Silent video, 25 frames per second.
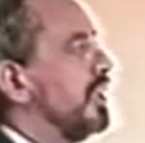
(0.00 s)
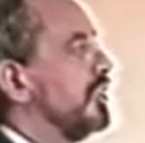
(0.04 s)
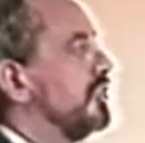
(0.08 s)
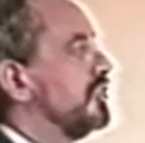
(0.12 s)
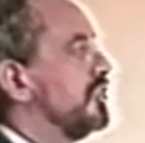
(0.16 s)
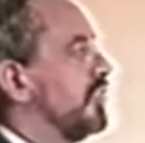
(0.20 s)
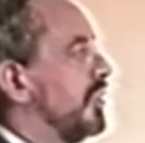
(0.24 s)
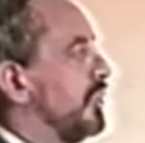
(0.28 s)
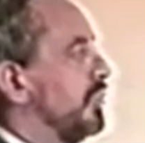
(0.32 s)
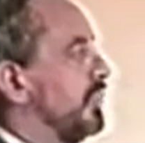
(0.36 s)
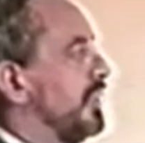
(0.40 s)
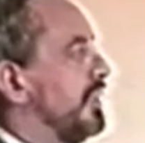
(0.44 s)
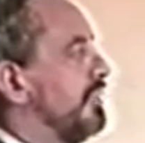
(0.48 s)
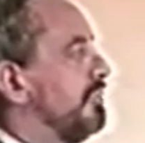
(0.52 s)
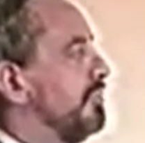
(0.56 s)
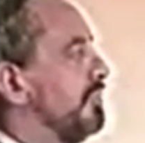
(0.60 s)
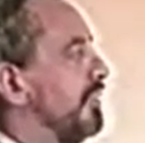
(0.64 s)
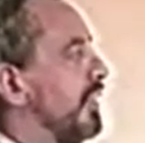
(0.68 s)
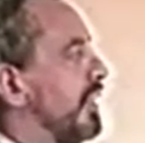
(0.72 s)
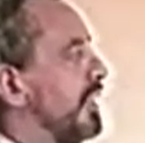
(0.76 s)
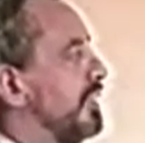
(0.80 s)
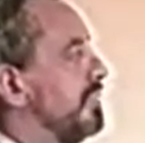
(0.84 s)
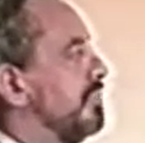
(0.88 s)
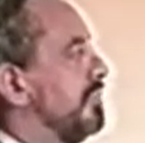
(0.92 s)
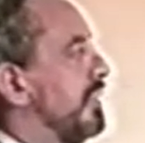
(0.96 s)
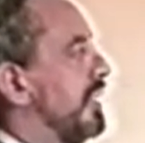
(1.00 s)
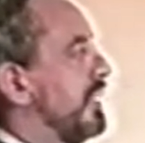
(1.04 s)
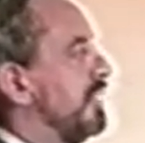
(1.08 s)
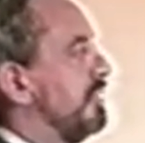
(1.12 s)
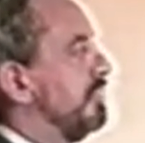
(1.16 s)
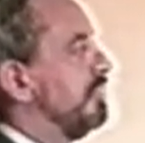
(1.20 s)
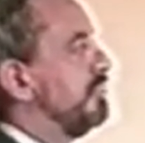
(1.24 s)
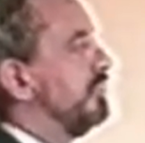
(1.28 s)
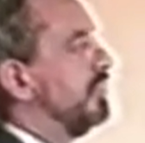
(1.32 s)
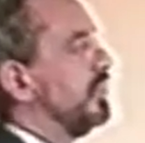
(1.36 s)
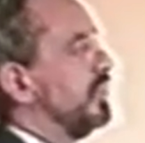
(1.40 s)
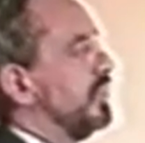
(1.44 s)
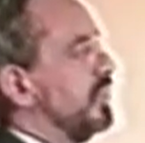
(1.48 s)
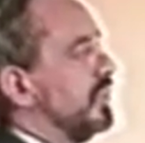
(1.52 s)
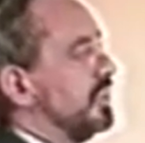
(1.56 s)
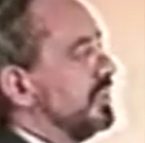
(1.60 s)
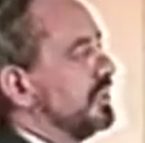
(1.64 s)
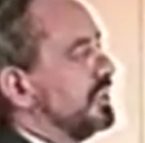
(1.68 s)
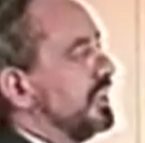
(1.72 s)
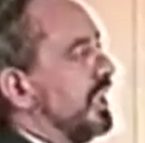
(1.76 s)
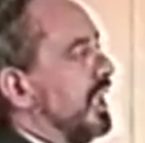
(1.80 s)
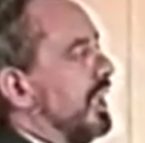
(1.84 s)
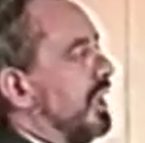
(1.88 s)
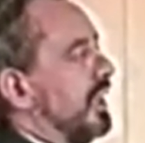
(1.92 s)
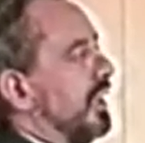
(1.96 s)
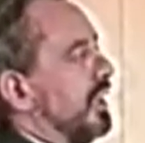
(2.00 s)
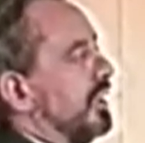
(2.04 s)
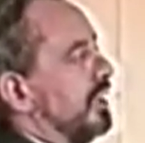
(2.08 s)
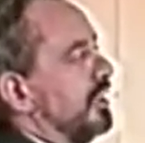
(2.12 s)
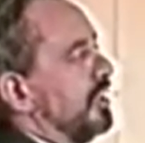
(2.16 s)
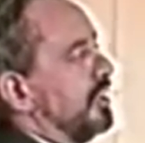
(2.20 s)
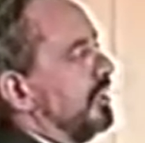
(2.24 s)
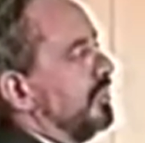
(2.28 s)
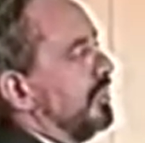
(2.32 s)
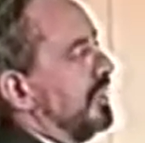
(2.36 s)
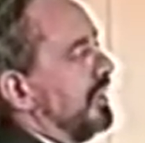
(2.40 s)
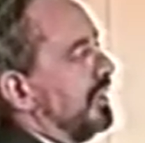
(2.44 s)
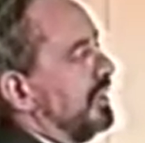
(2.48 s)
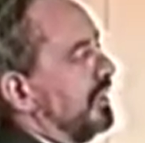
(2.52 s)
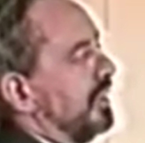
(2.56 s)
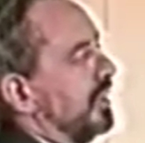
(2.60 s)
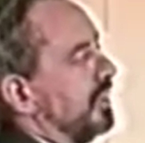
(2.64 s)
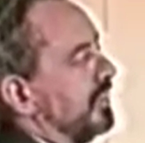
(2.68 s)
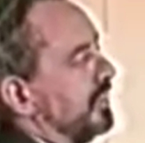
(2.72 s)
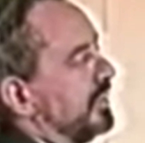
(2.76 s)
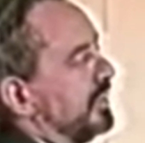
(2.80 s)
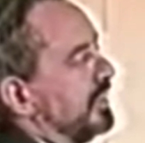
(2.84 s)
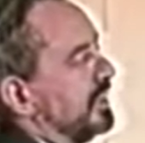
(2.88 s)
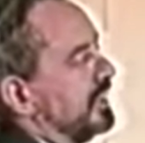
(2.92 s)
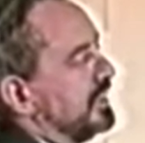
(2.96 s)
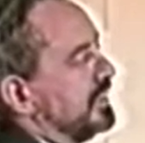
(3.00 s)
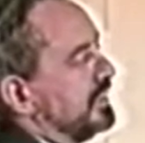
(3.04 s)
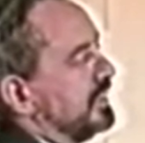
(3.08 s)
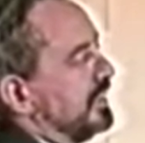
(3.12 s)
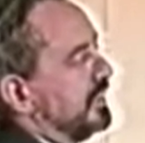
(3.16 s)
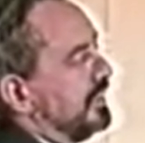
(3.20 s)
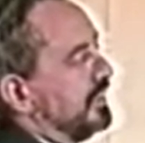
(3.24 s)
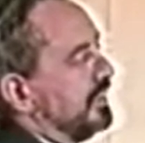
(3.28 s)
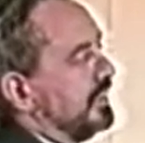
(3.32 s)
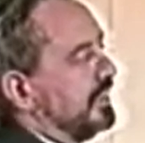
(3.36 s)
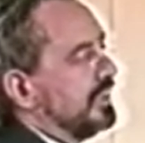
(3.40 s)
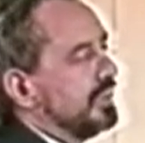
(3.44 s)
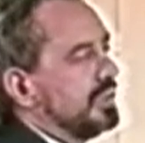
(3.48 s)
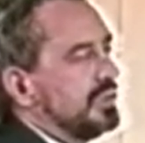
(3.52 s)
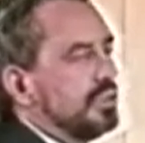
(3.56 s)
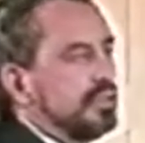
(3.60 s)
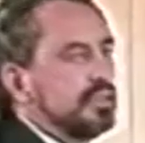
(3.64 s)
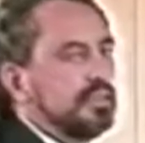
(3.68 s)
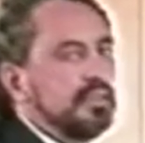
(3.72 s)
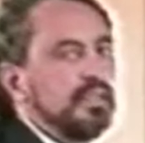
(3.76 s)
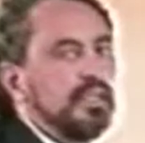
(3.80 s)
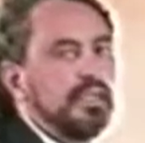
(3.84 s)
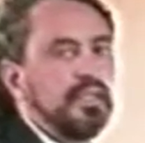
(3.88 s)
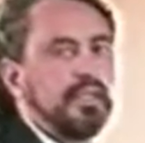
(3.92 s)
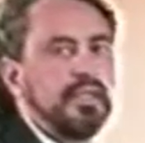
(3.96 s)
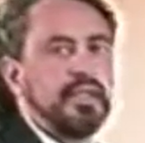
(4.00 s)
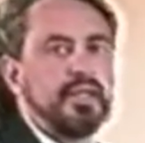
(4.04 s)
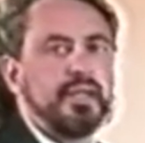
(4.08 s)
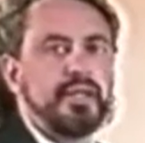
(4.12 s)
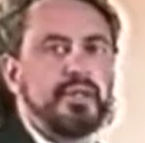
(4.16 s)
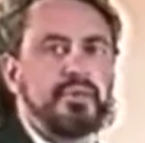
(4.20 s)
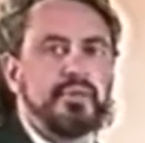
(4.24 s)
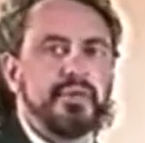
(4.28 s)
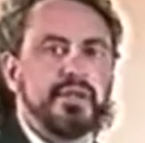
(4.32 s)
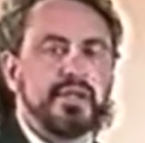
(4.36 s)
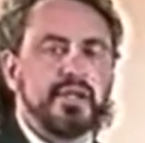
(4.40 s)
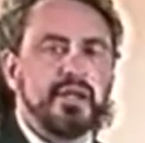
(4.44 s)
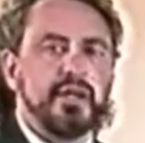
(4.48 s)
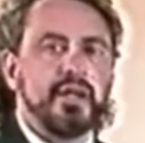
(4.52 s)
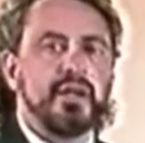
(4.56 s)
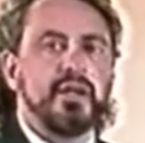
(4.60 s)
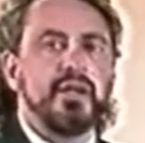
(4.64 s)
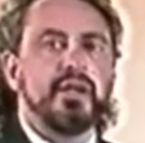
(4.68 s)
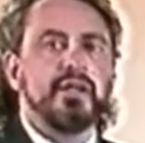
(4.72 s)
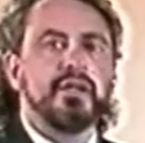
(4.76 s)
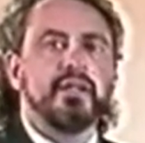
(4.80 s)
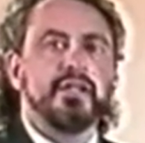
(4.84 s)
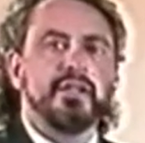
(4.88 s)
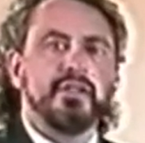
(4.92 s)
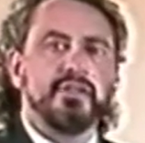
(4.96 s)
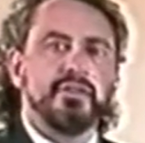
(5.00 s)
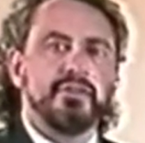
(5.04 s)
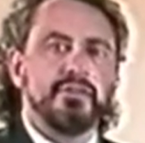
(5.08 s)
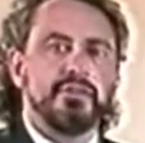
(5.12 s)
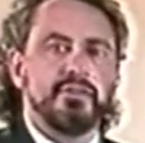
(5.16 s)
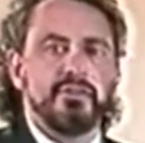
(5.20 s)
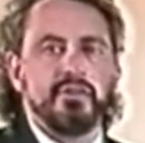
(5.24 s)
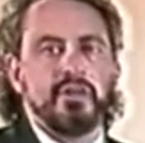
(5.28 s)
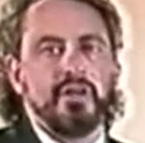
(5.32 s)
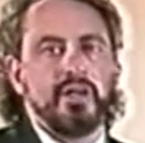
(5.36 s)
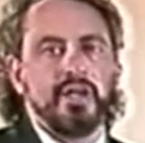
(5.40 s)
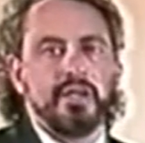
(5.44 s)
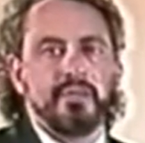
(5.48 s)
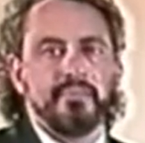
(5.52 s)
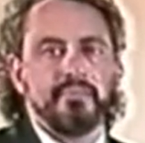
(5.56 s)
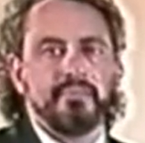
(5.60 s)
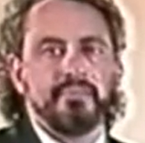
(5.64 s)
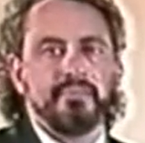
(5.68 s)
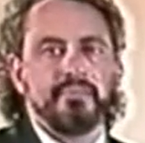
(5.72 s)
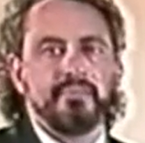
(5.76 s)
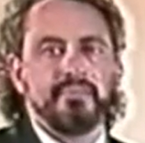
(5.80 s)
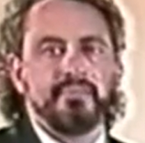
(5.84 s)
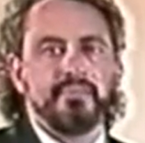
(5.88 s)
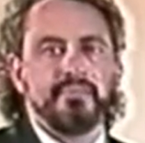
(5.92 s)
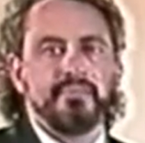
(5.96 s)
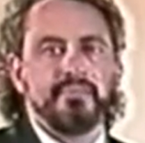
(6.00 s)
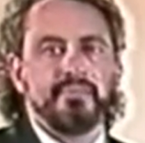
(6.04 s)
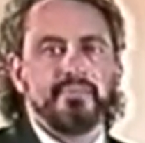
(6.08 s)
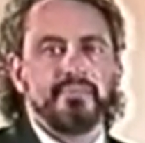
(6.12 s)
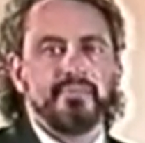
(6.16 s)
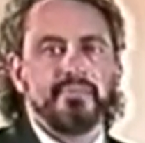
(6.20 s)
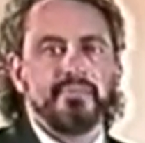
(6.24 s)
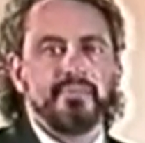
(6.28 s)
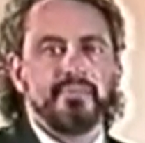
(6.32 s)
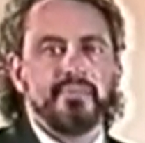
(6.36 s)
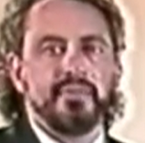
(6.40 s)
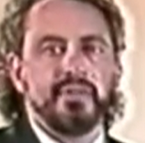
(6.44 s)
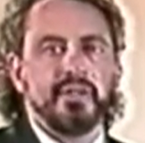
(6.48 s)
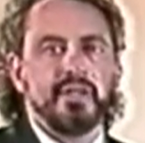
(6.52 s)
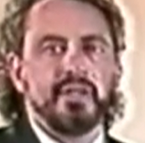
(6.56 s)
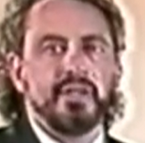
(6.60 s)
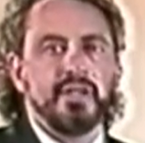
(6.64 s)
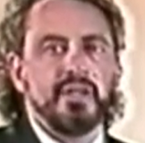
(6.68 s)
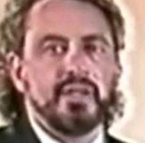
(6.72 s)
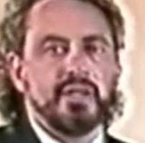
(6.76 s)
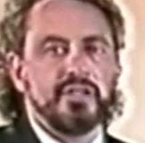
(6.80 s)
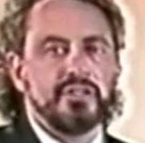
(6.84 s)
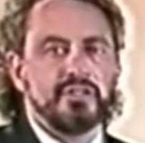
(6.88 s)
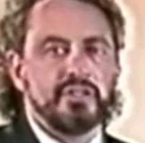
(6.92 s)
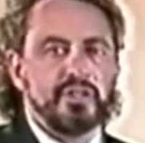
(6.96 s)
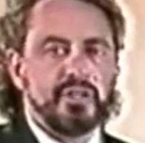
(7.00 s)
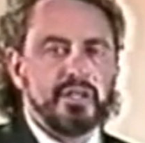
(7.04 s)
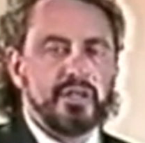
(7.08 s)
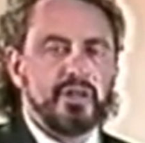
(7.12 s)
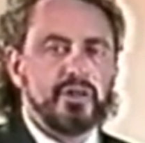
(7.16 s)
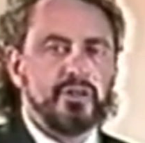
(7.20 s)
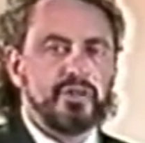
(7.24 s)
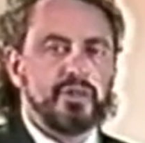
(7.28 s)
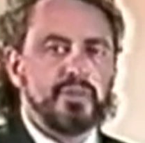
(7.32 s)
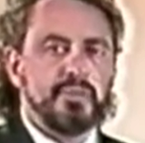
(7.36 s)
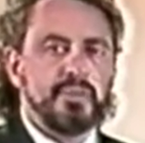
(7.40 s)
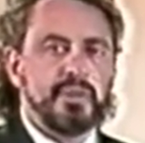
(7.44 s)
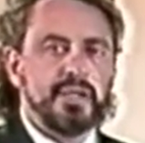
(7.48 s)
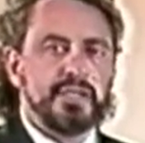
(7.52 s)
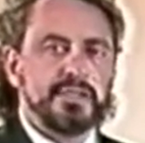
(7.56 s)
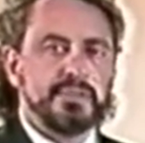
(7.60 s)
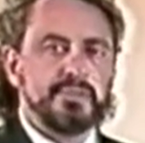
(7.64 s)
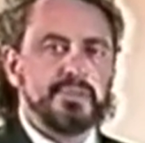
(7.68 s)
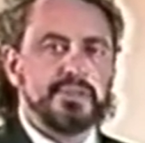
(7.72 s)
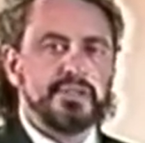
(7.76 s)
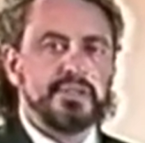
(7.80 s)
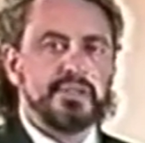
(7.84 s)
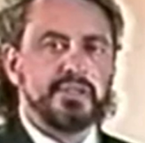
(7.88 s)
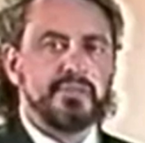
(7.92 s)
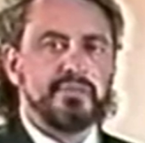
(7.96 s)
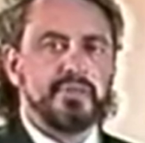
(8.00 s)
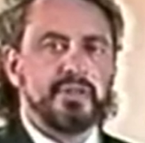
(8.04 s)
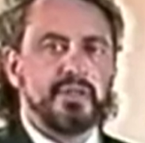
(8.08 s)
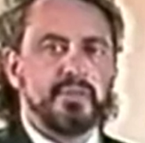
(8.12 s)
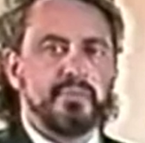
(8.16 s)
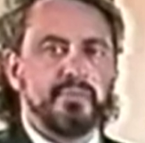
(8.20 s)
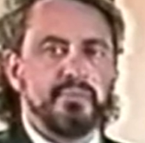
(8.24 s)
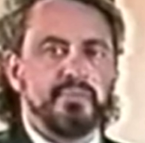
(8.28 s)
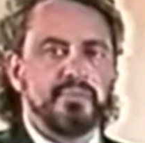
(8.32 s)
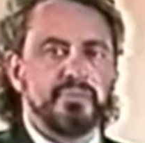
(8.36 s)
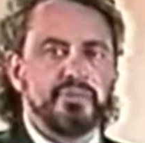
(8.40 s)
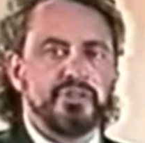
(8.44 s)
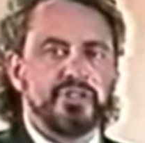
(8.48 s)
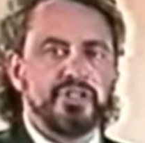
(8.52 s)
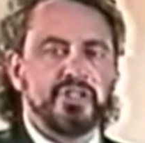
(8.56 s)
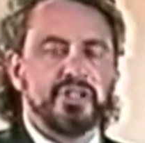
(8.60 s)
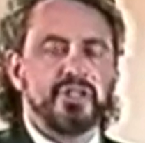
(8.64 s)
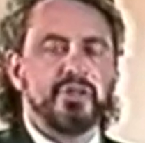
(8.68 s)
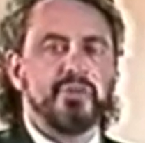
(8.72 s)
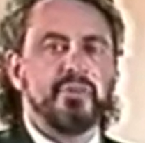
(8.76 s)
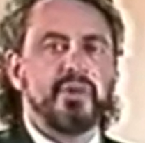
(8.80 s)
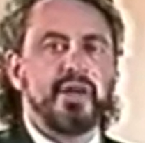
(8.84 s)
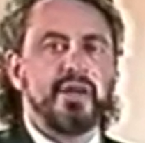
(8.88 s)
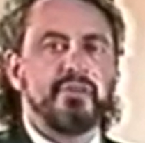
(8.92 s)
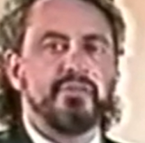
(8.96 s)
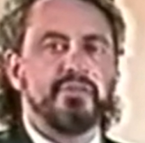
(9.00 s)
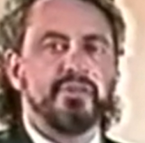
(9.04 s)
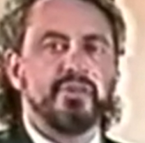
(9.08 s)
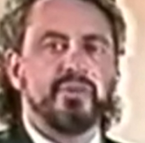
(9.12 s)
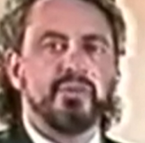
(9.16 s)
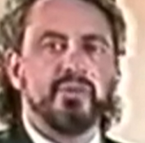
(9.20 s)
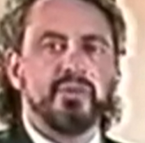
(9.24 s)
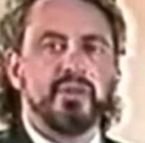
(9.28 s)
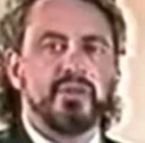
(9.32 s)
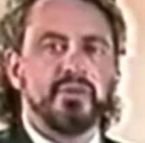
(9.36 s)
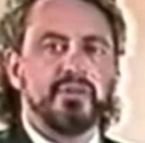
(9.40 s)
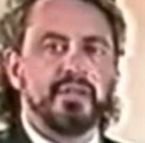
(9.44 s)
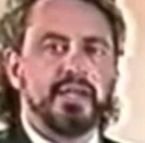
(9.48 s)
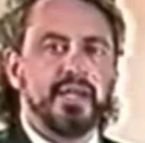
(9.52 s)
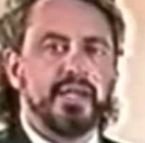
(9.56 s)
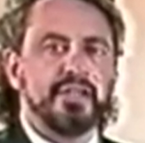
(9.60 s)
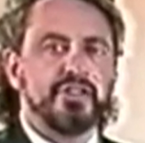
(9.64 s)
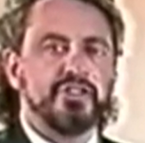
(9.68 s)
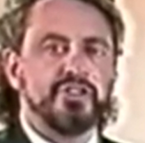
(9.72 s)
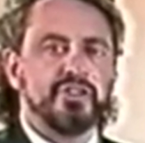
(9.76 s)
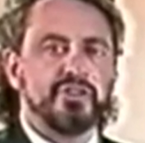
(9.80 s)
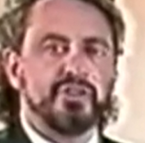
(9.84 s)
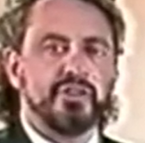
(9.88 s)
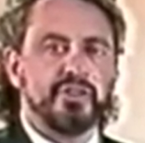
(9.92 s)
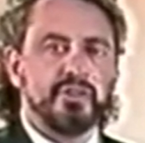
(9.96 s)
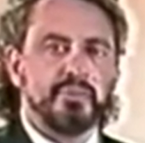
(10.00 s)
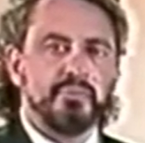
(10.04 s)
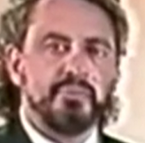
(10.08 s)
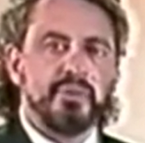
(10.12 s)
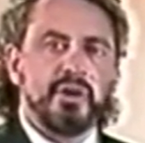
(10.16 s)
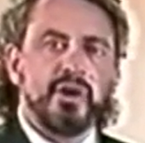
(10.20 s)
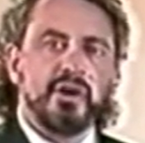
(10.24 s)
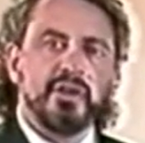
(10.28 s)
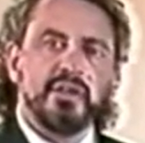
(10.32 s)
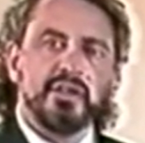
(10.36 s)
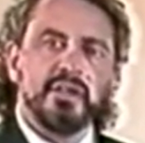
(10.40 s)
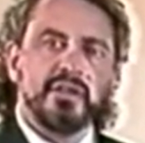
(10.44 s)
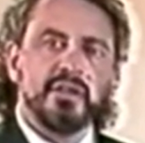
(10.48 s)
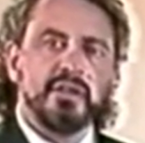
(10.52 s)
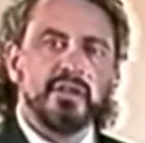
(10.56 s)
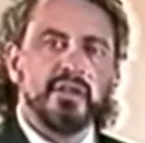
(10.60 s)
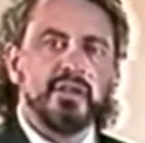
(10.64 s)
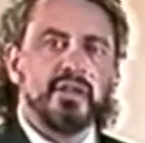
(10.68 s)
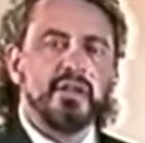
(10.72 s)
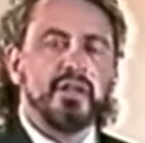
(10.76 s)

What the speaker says: So we find metaphors are going to be locused in this area in time. So they occupy a specific geographical location in the body